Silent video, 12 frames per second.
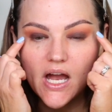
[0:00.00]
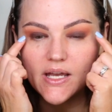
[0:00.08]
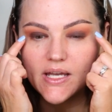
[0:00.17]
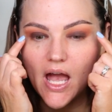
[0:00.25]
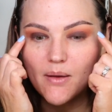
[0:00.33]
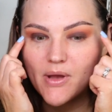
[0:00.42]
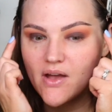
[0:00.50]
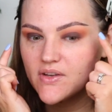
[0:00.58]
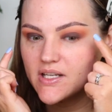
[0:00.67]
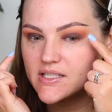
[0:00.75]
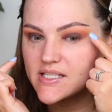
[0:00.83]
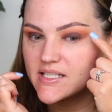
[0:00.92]
I am
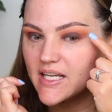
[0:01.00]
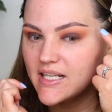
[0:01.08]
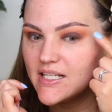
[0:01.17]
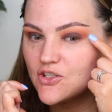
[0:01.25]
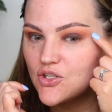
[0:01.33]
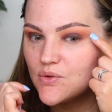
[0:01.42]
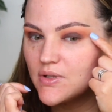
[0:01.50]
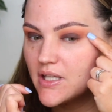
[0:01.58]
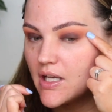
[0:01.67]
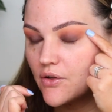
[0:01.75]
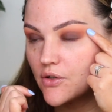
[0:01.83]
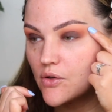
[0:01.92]
having a slight issue in
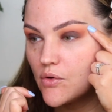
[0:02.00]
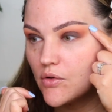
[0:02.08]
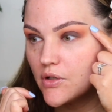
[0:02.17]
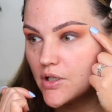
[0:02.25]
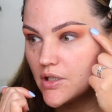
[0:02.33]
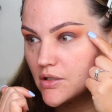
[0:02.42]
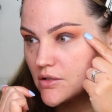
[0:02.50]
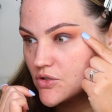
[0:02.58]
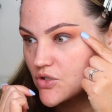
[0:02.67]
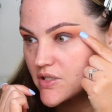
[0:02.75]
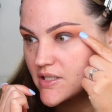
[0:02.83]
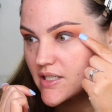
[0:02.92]
the outer corner
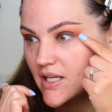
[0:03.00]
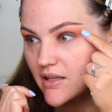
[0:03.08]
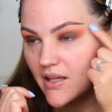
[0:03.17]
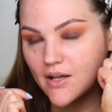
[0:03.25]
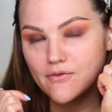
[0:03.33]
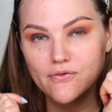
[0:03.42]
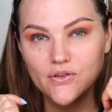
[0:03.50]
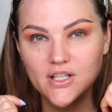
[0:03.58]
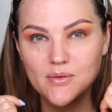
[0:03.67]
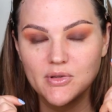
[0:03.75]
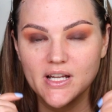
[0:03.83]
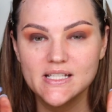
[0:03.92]
just to get that
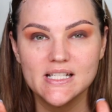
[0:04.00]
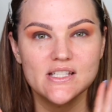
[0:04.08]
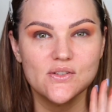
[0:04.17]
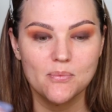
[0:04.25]
fully blended.